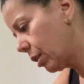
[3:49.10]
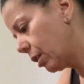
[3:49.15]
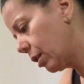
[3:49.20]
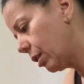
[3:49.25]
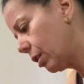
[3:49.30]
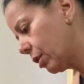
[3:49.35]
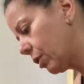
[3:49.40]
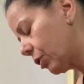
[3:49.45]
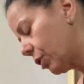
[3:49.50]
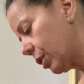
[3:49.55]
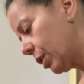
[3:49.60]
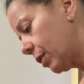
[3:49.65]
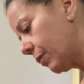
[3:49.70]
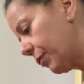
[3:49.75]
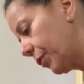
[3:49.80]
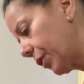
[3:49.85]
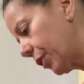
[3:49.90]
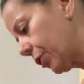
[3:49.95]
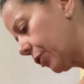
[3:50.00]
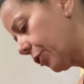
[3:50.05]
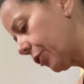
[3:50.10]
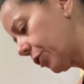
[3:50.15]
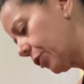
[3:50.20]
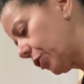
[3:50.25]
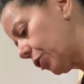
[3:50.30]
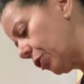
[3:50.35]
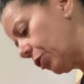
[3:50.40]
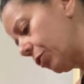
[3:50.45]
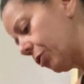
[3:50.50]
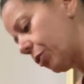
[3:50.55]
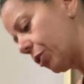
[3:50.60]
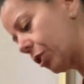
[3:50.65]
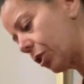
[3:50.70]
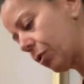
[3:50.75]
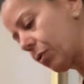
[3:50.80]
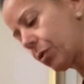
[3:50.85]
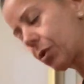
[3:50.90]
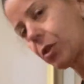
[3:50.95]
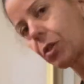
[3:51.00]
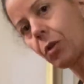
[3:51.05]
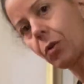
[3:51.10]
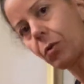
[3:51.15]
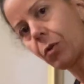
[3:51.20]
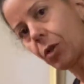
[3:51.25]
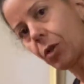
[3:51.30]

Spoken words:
It just feels so, so, so